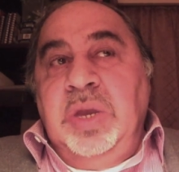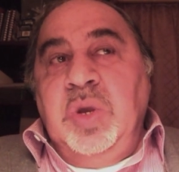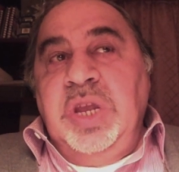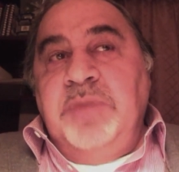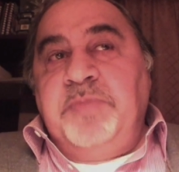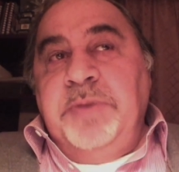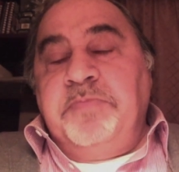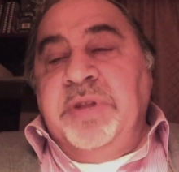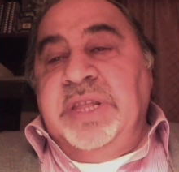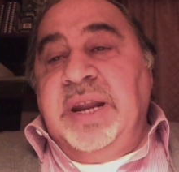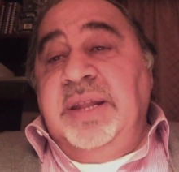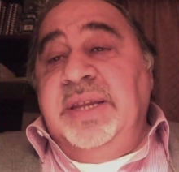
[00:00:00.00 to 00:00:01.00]
You need
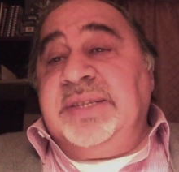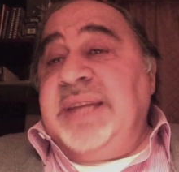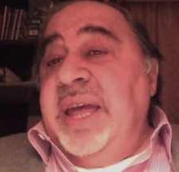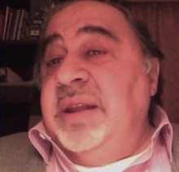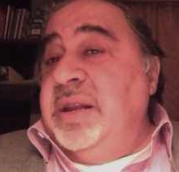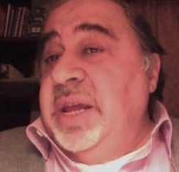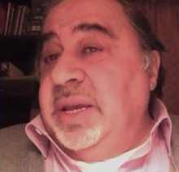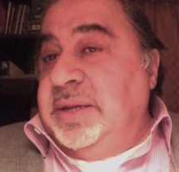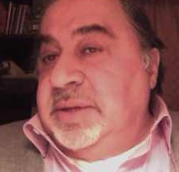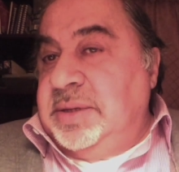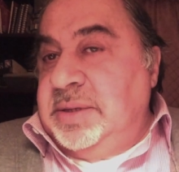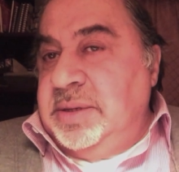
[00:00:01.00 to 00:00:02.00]
people that understand
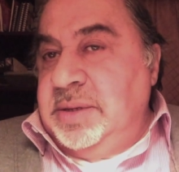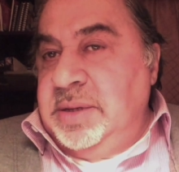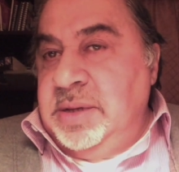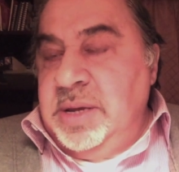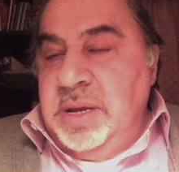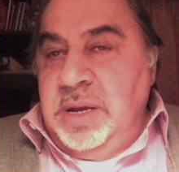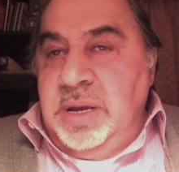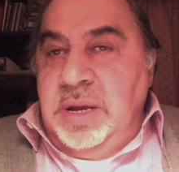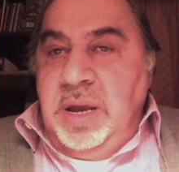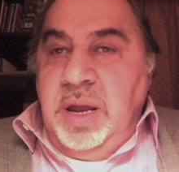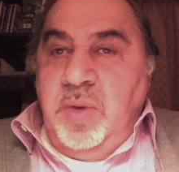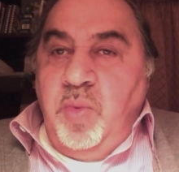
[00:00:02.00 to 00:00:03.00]
links
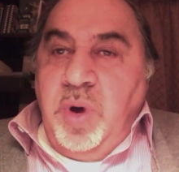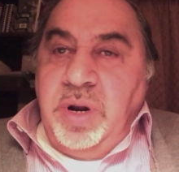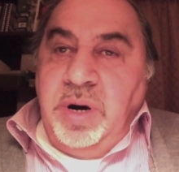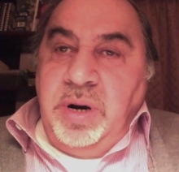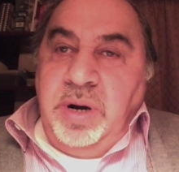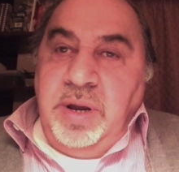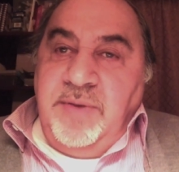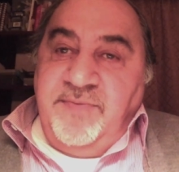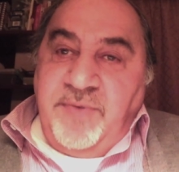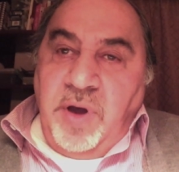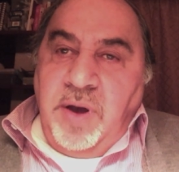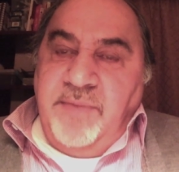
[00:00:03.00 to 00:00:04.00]
and what are
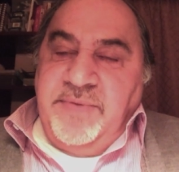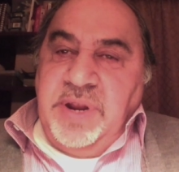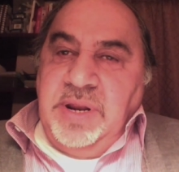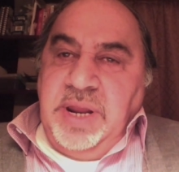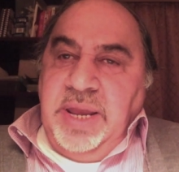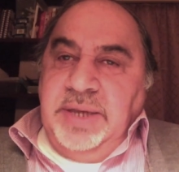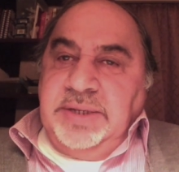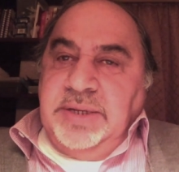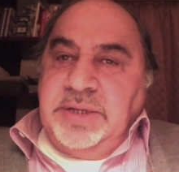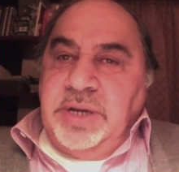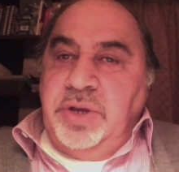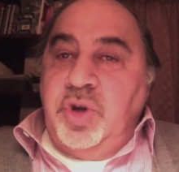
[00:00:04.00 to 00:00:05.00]
involved in links
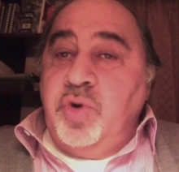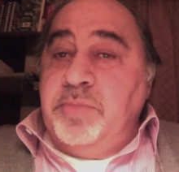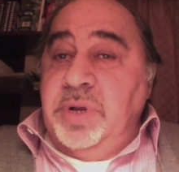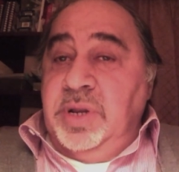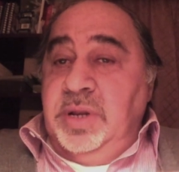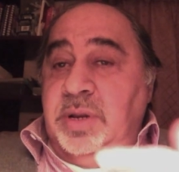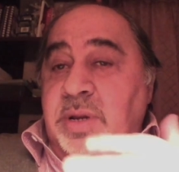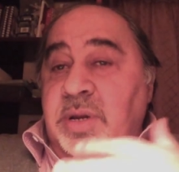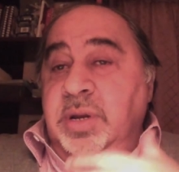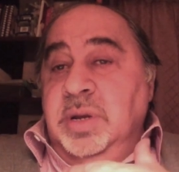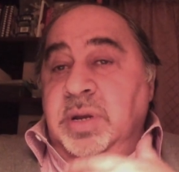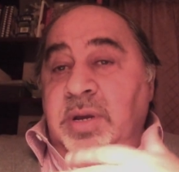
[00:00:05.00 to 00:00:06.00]
at the human
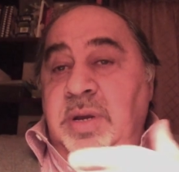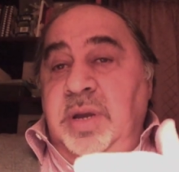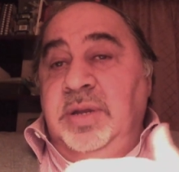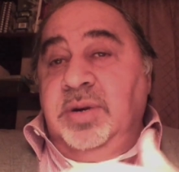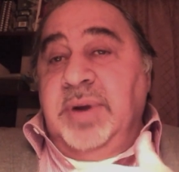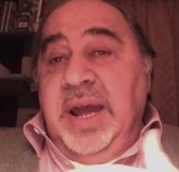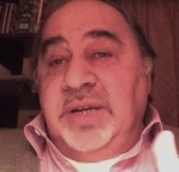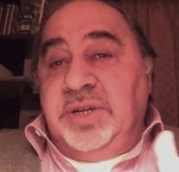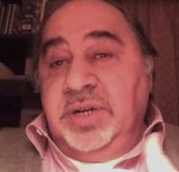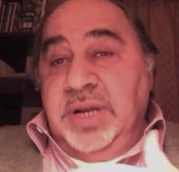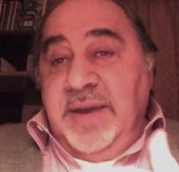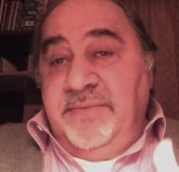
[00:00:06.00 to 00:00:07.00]

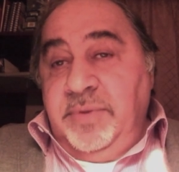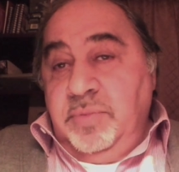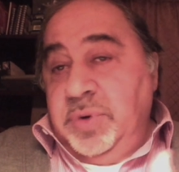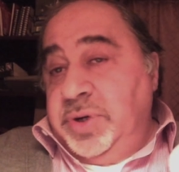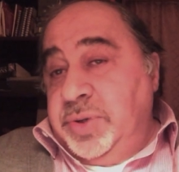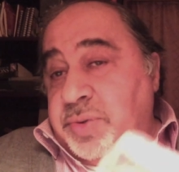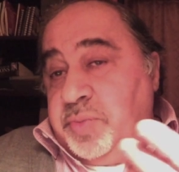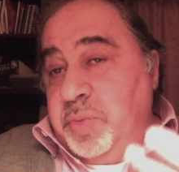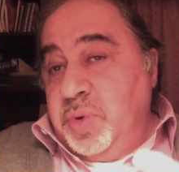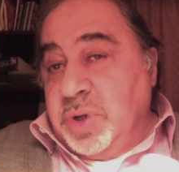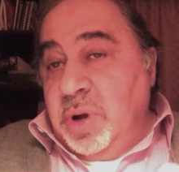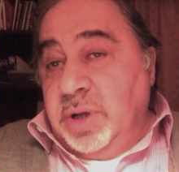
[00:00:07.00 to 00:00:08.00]
interaction level, which
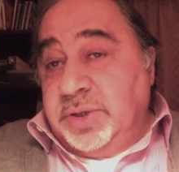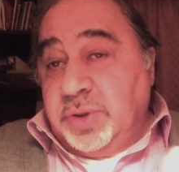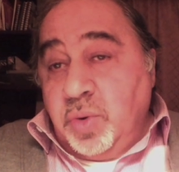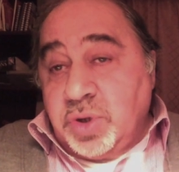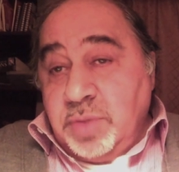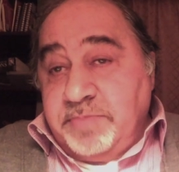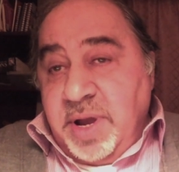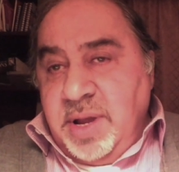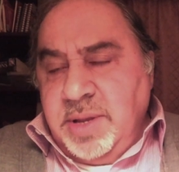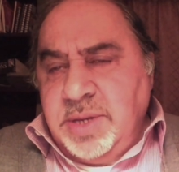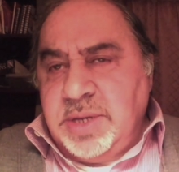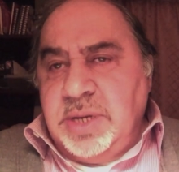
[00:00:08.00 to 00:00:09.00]
we would call social
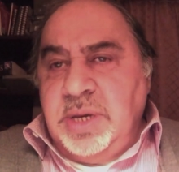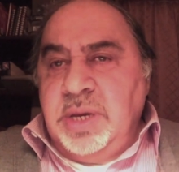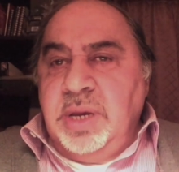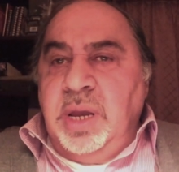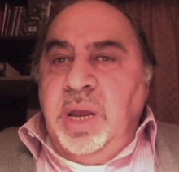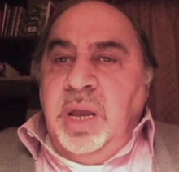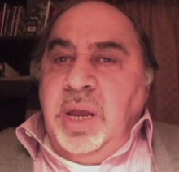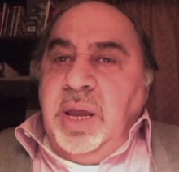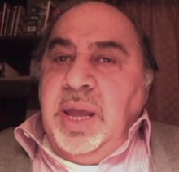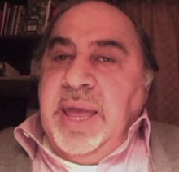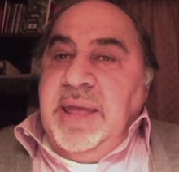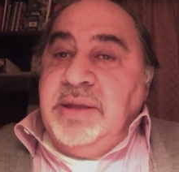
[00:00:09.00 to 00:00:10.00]
bonds,
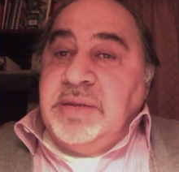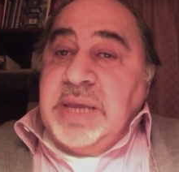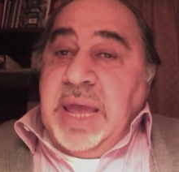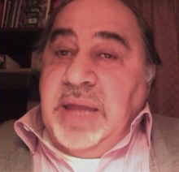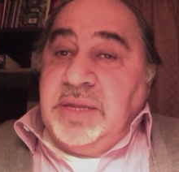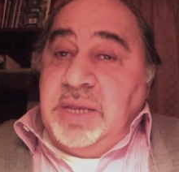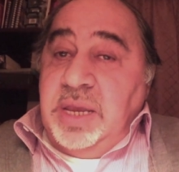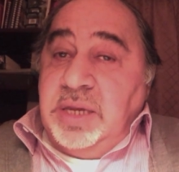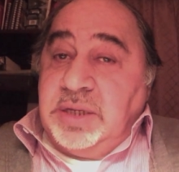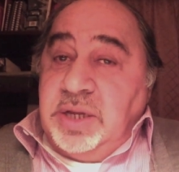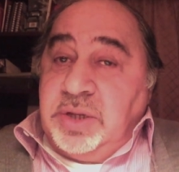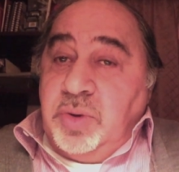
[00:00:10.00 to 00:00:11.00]
and at the
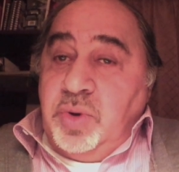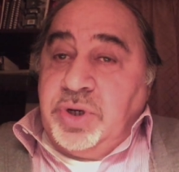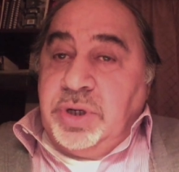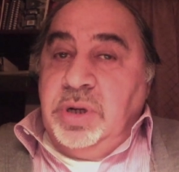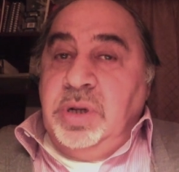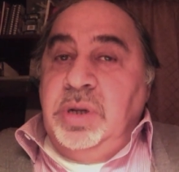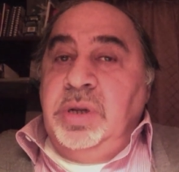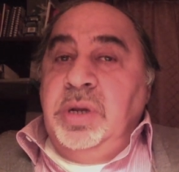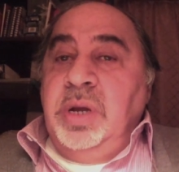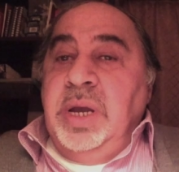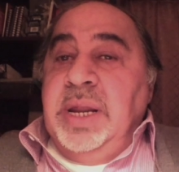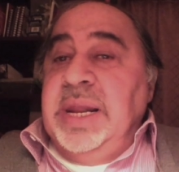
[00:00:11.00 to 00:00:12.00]
institutional
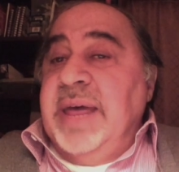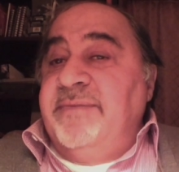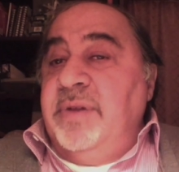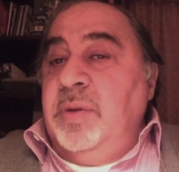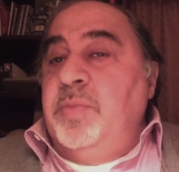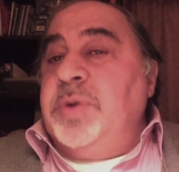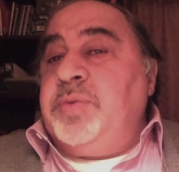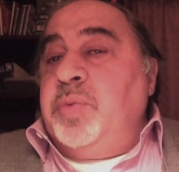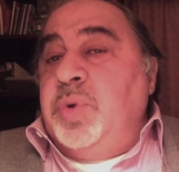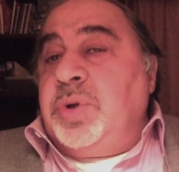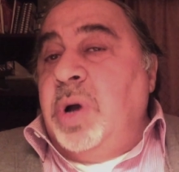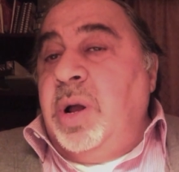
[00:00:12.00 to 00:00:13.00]
level, which
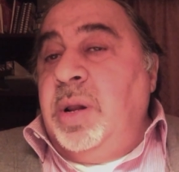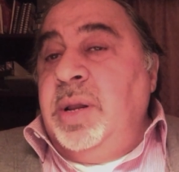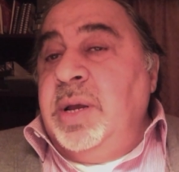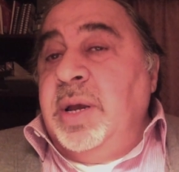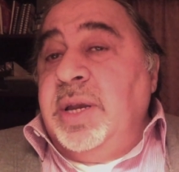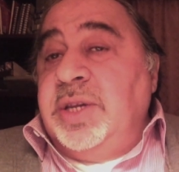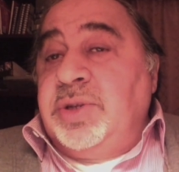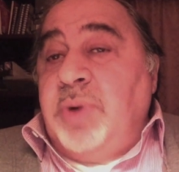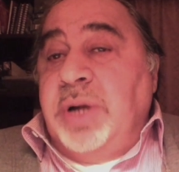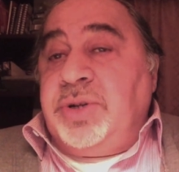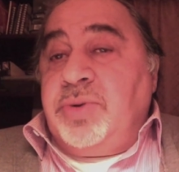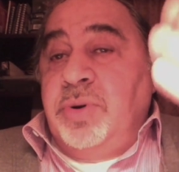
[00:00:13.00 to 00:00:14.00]
we would call
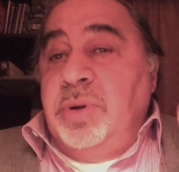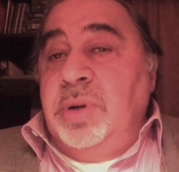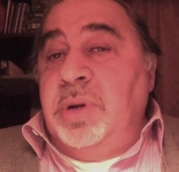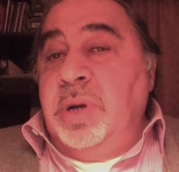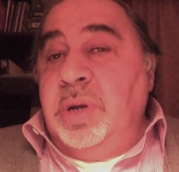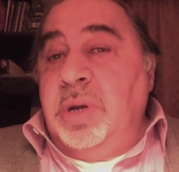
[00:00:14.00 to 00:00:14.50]
structural